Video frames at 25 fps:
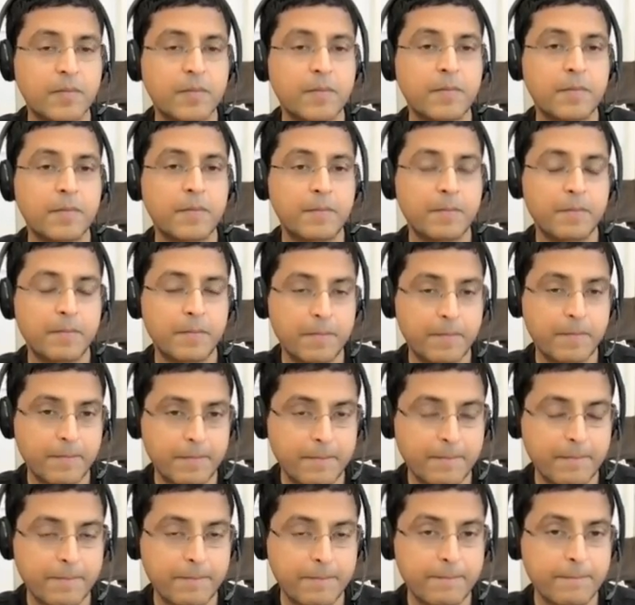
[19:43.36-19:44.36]

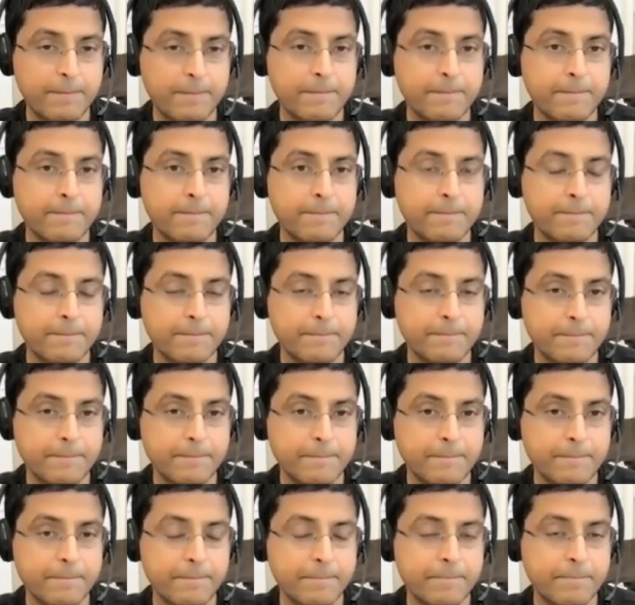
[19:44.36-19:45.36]

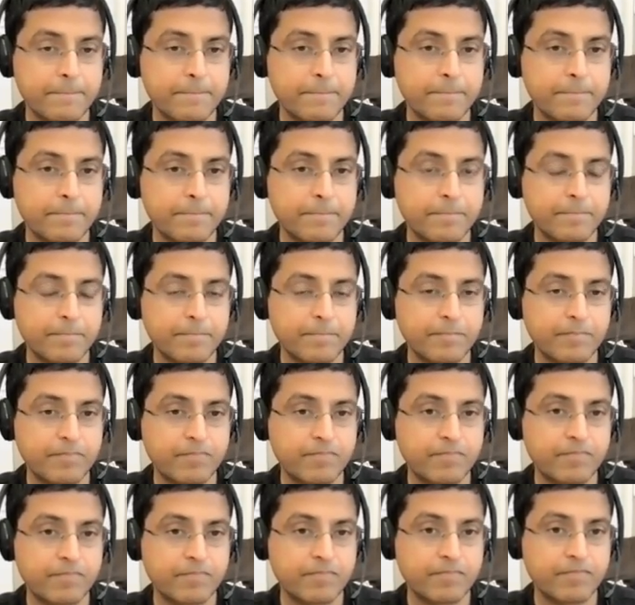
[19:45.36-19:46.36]

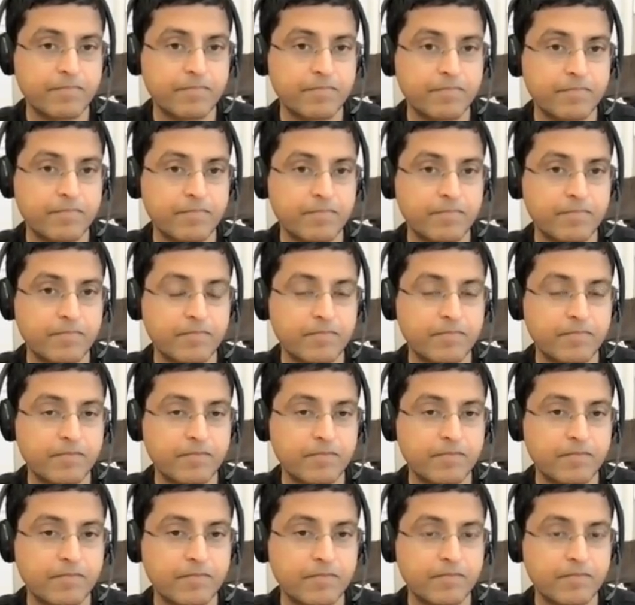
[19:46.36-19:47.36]

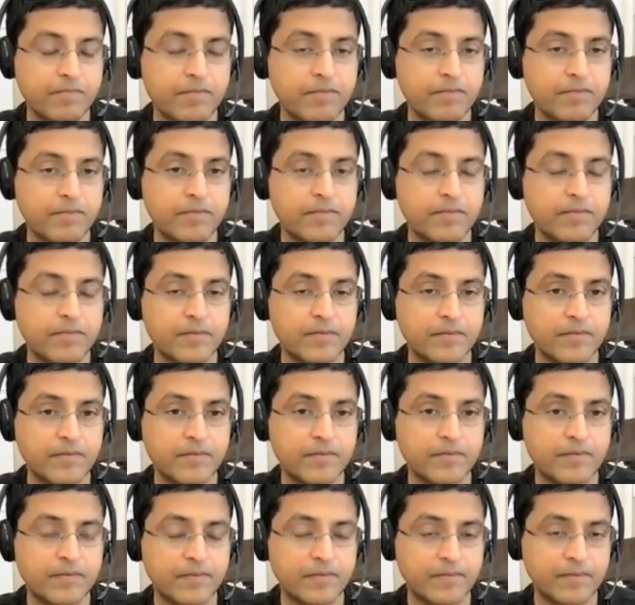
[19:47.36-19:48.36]

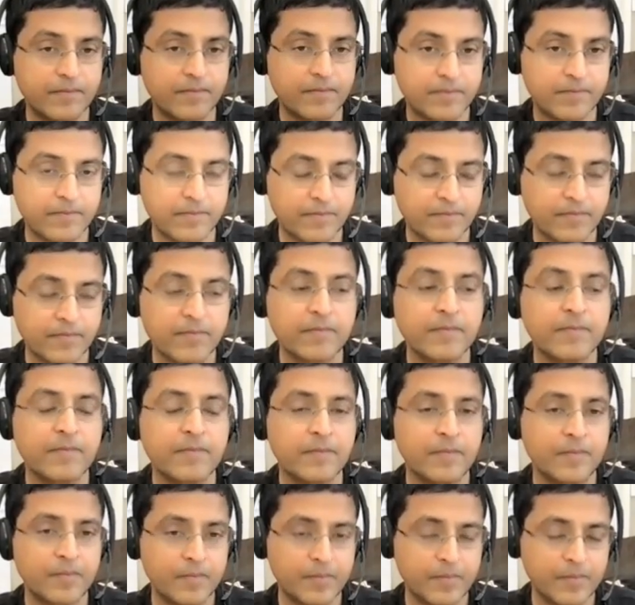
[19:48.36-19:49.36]

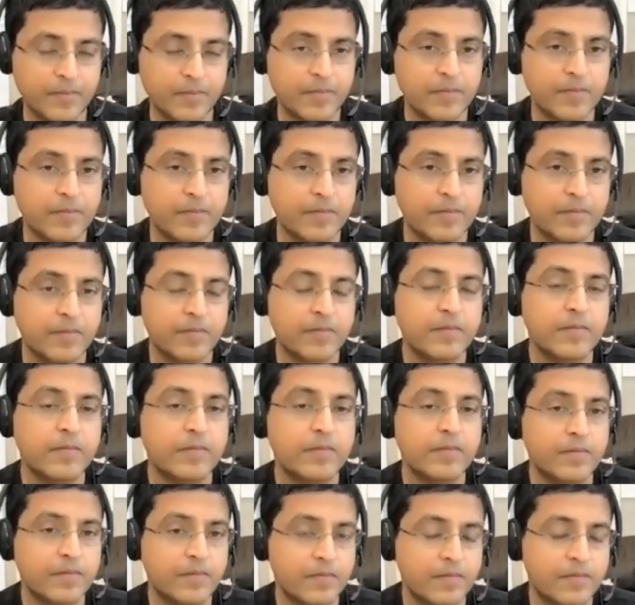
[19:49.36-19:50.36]

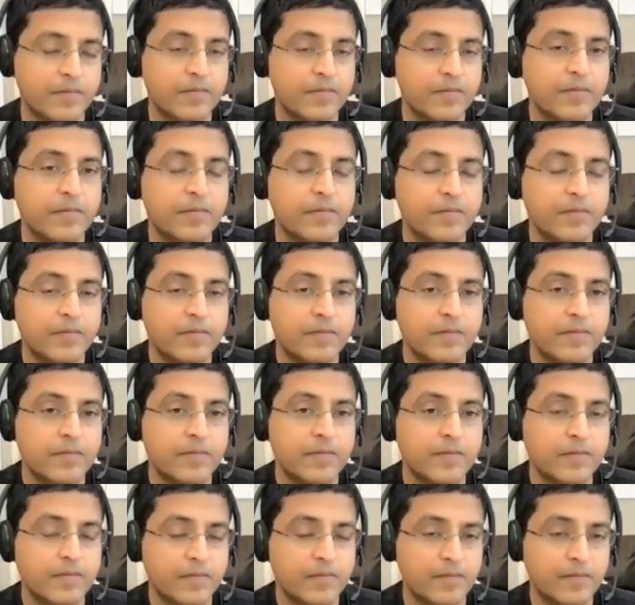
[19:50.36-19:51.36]
(not speaking)